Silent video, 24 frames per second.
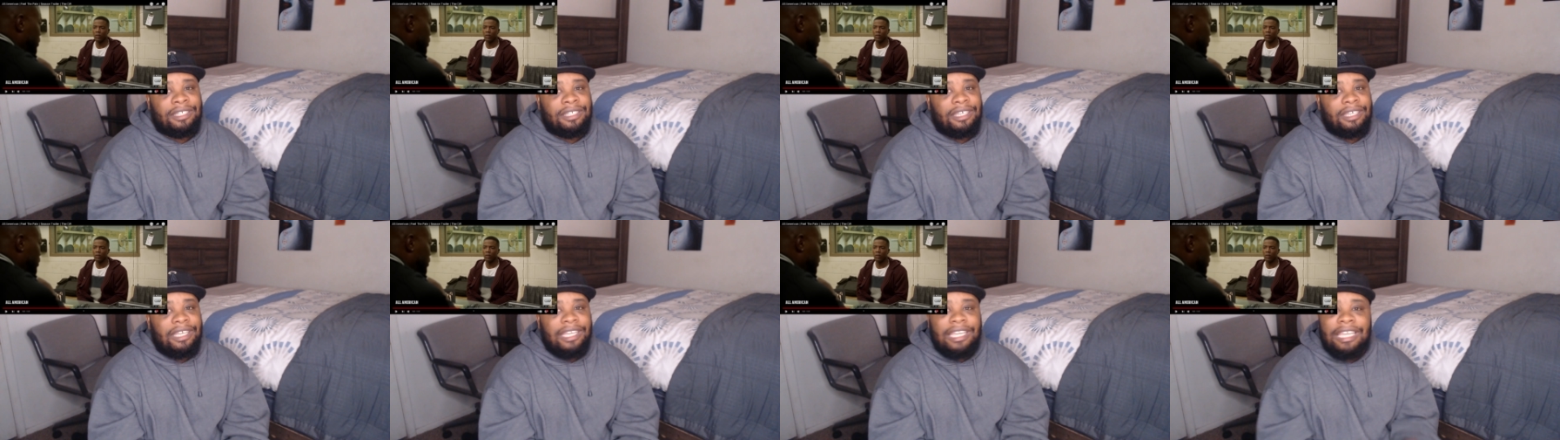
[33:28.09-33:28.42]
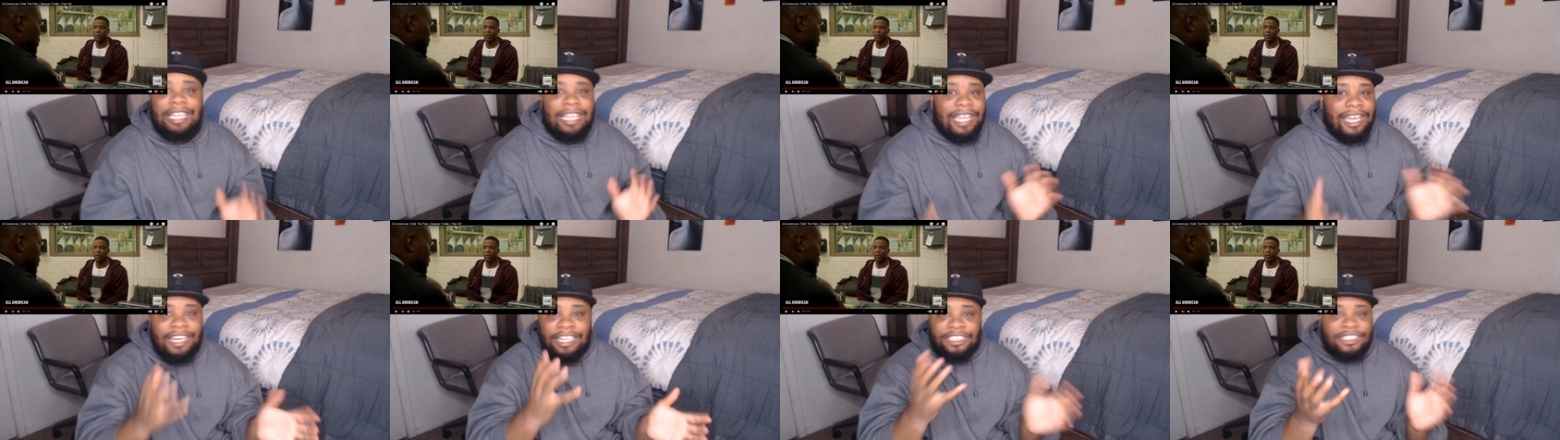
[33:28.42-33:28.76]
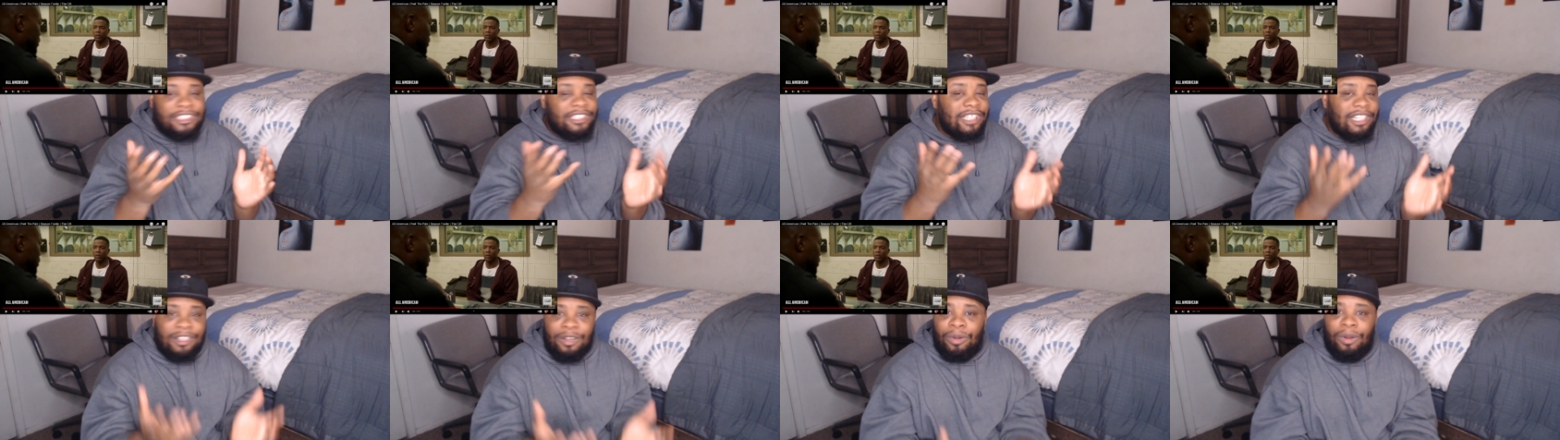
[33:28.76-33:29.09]
He got to
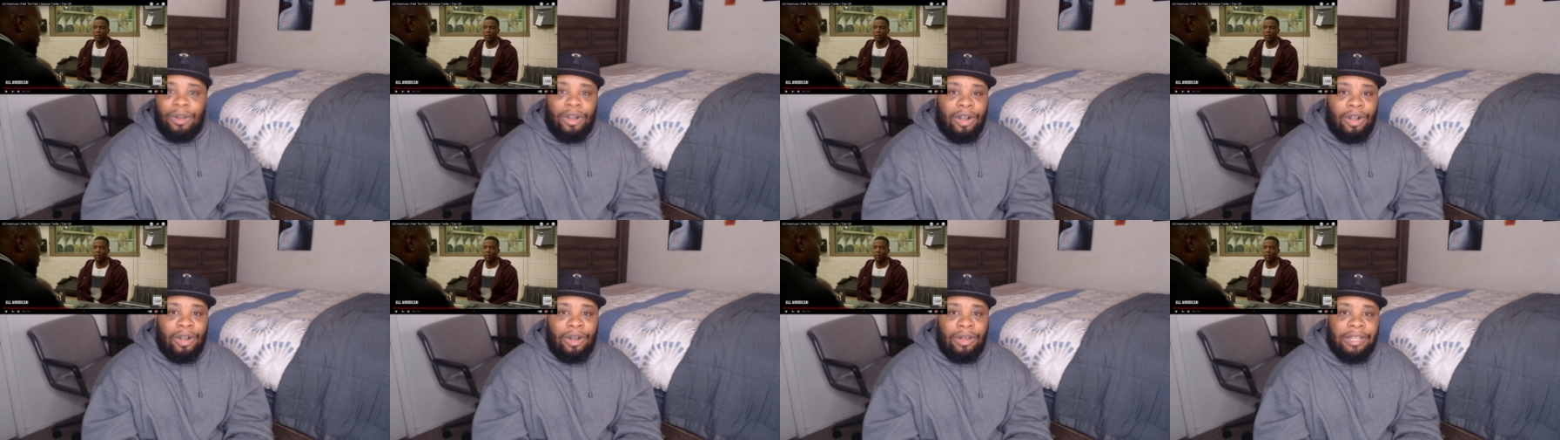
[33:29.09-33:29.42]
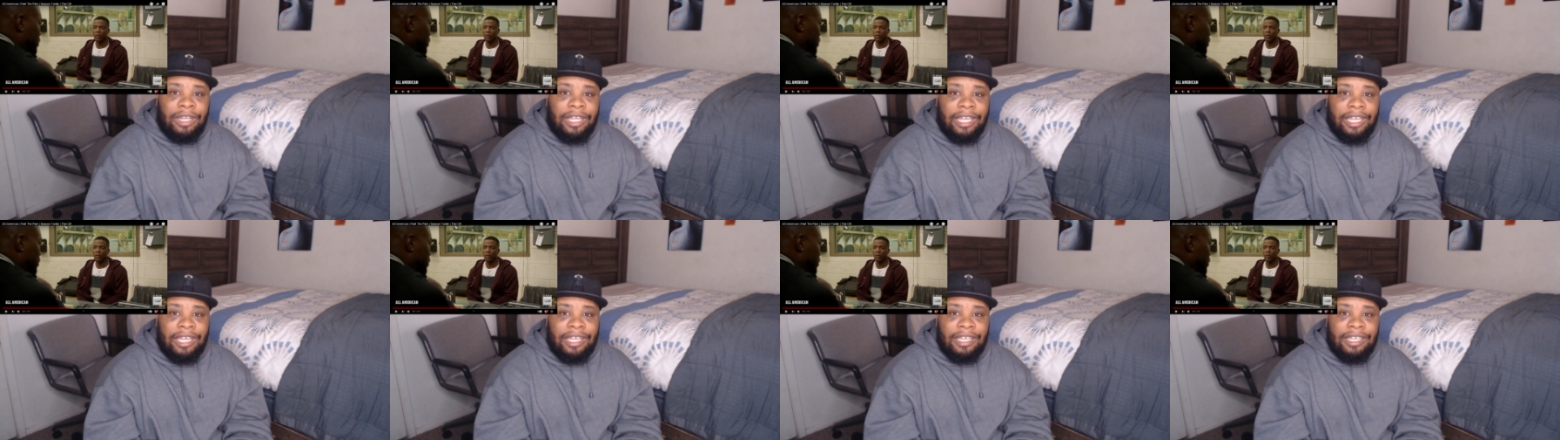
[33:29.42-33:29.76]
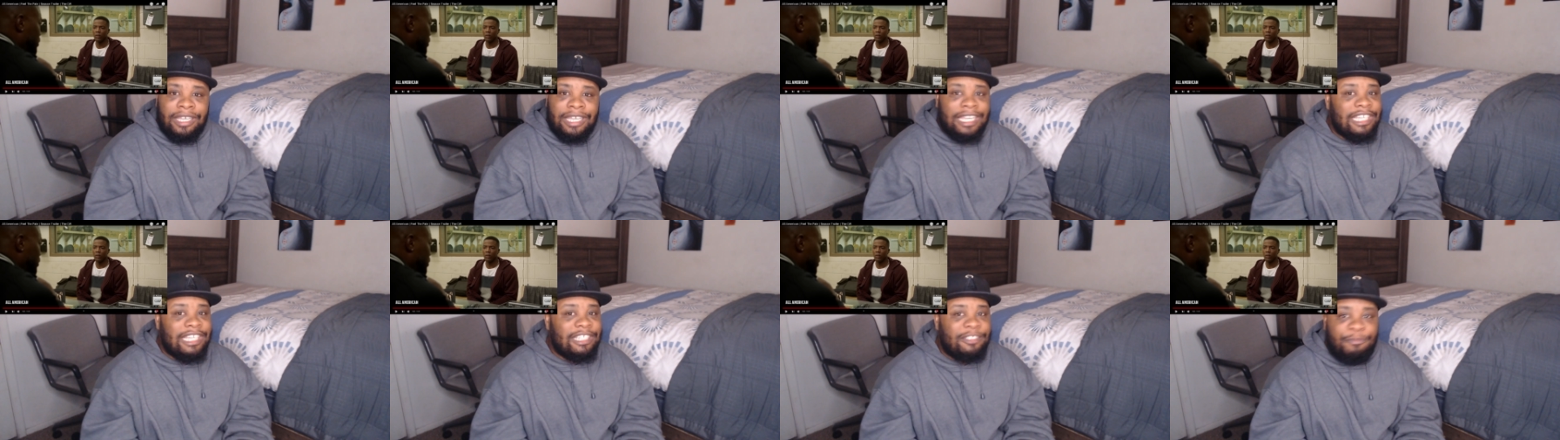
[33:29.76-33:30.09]
juggle all that
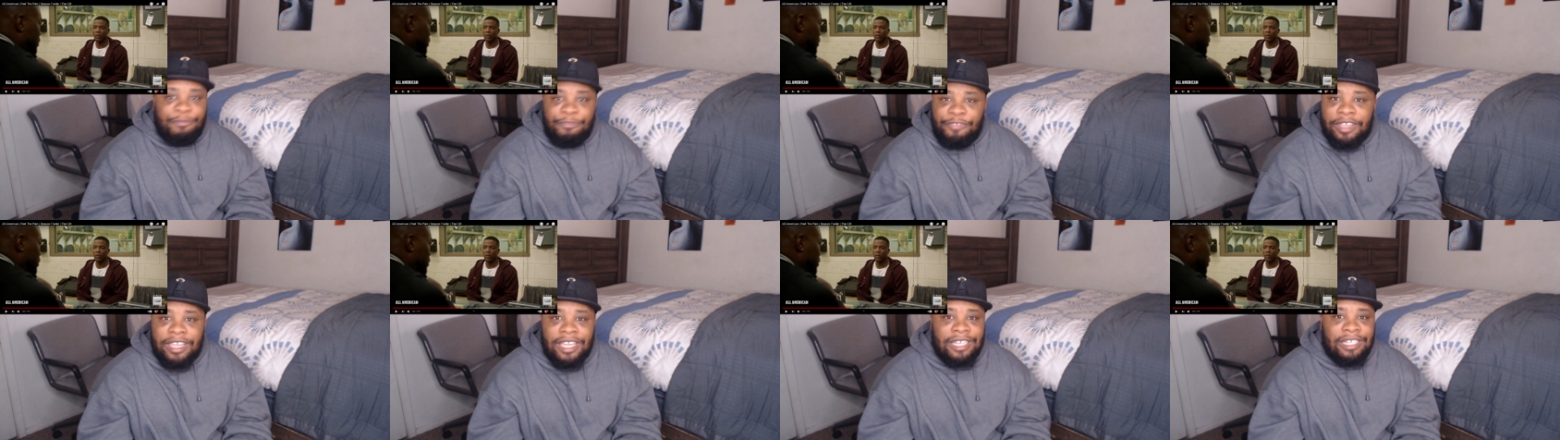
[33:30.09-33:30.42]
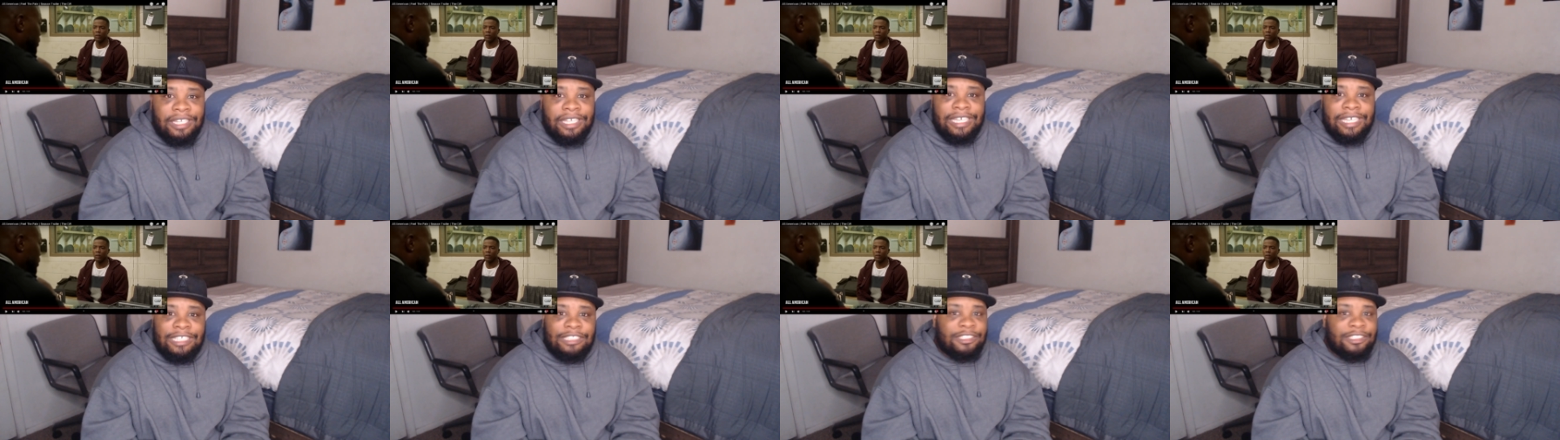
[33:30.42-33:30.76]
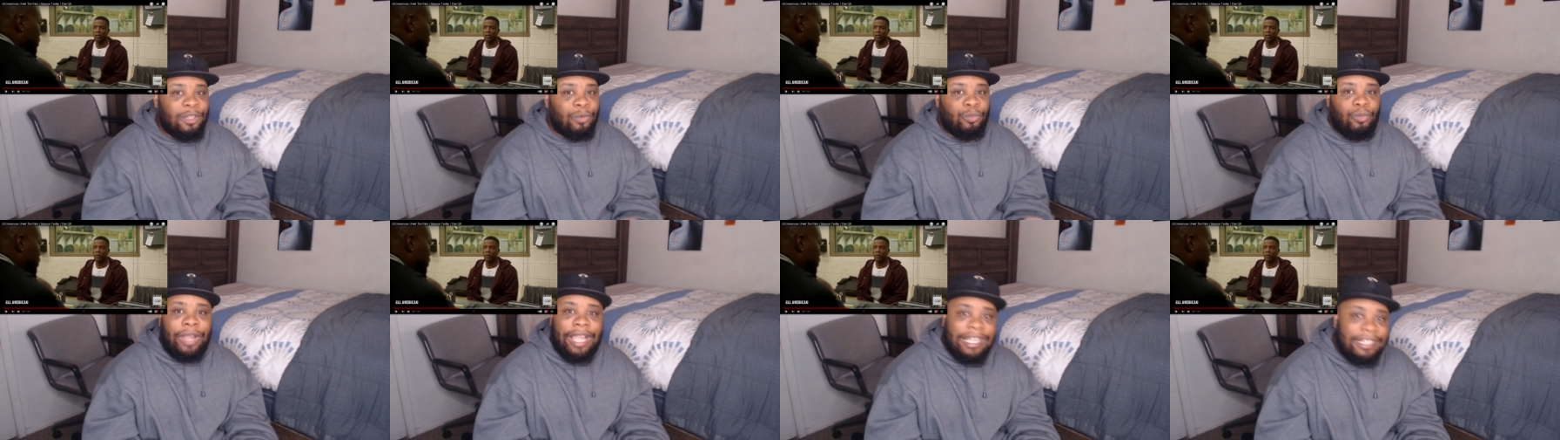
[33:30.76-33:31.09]
his feelings, the
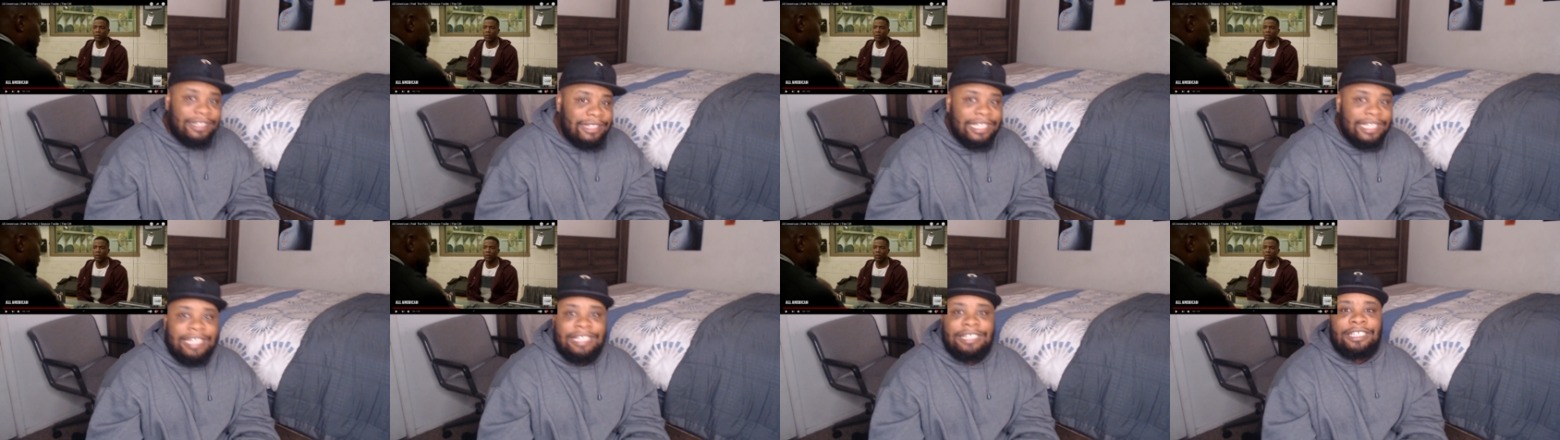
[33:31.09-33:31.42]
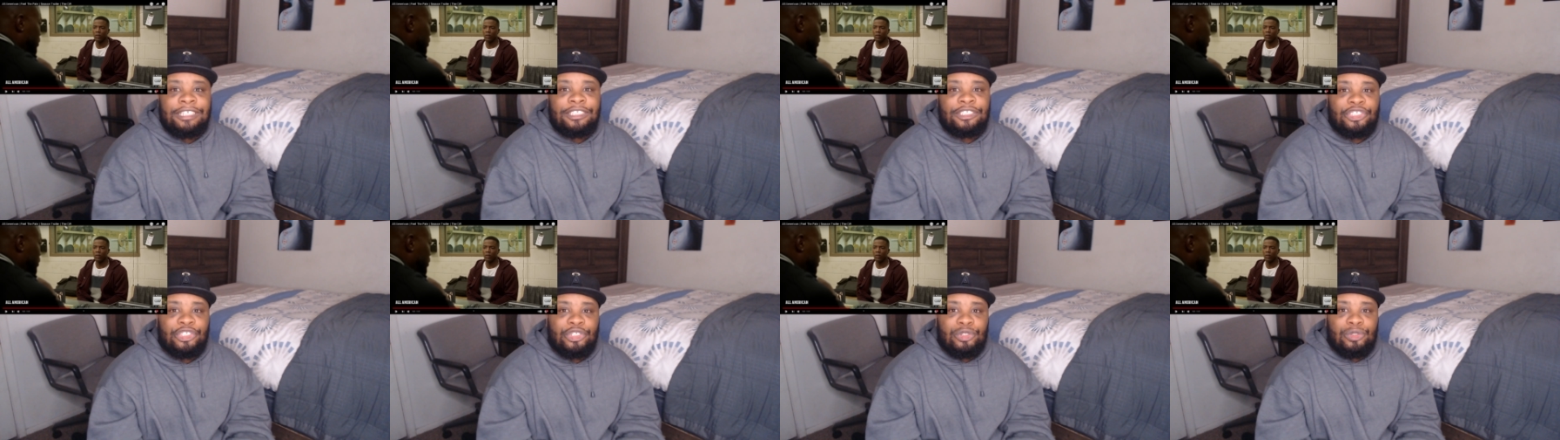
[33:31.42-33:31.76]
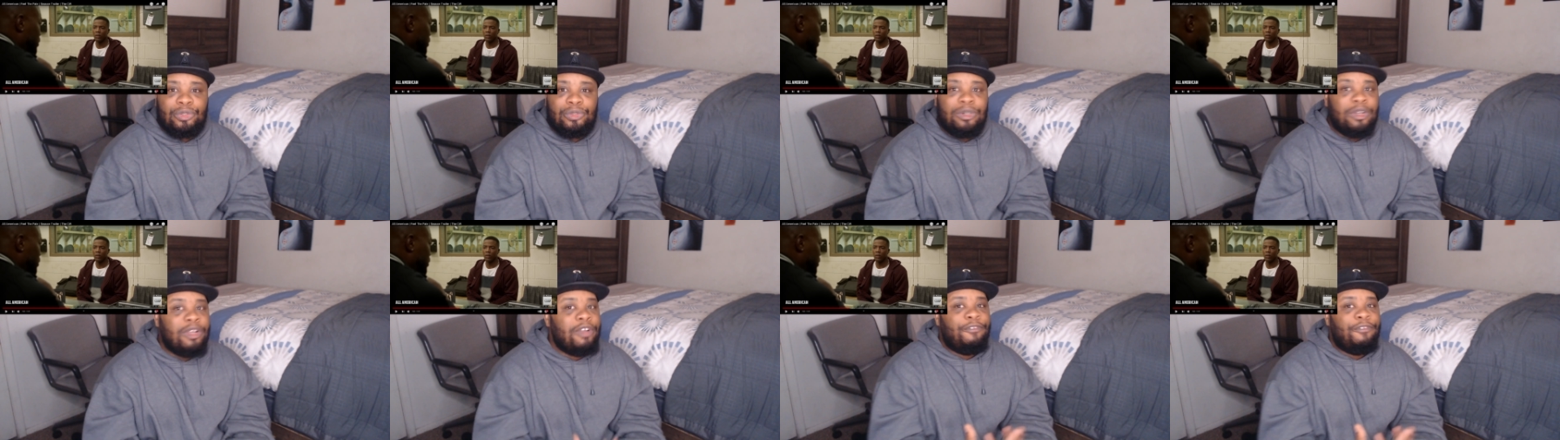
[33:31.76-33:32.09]
right thing to do,